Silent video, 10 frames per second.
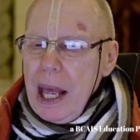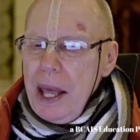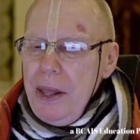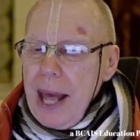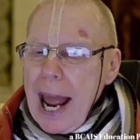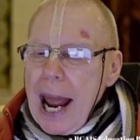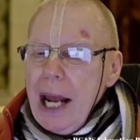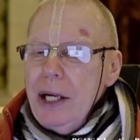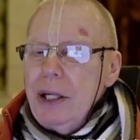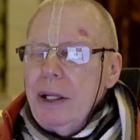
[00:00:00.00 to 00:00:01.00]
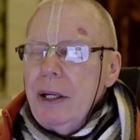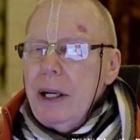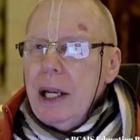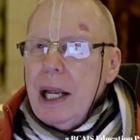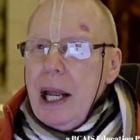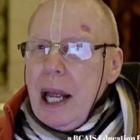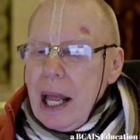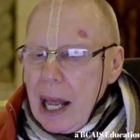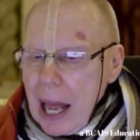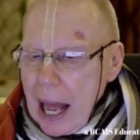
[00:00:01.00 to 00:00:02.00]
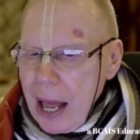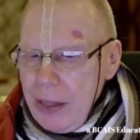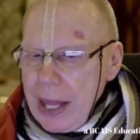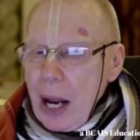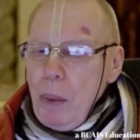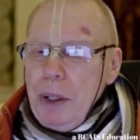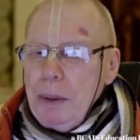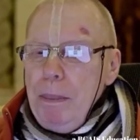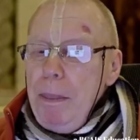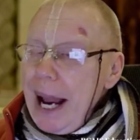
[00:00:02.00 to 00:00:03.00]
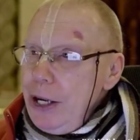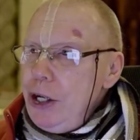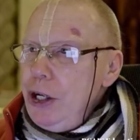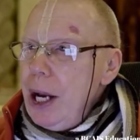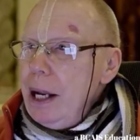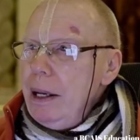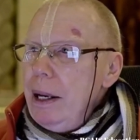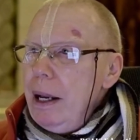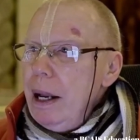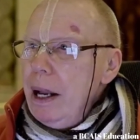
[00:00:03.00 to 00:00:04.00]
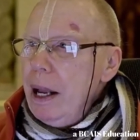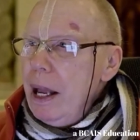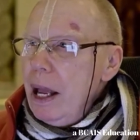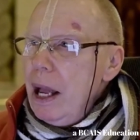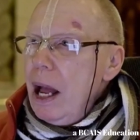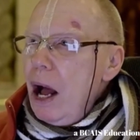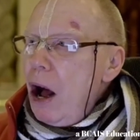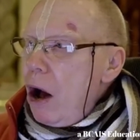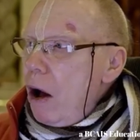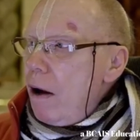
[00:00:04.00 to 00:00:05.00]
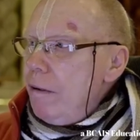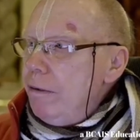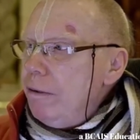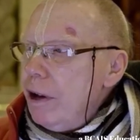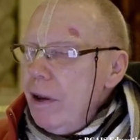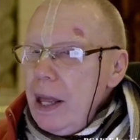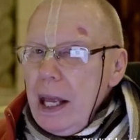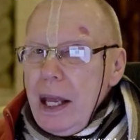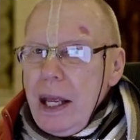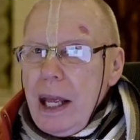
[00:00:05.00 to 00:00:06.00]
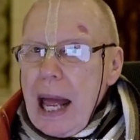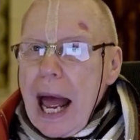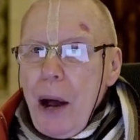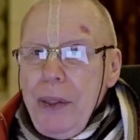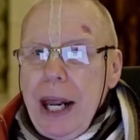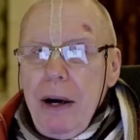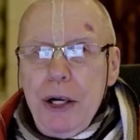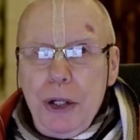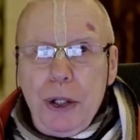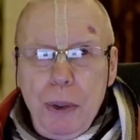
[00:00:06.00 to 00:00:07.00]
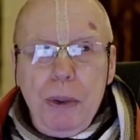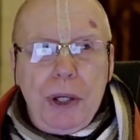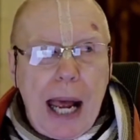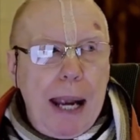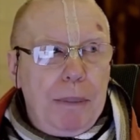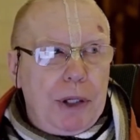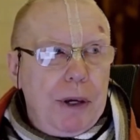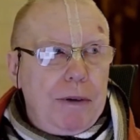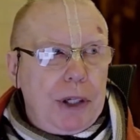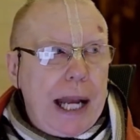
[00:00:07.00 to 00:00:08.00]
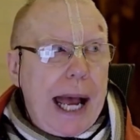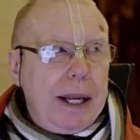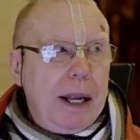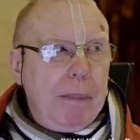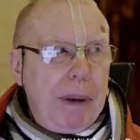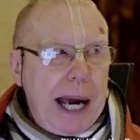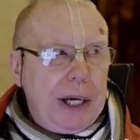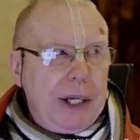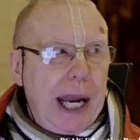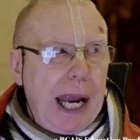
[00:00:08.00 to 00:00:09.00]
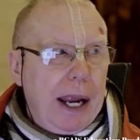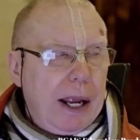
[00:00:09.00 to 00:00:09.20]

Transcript: that there was mention of how there are two types of sadhana bhakti,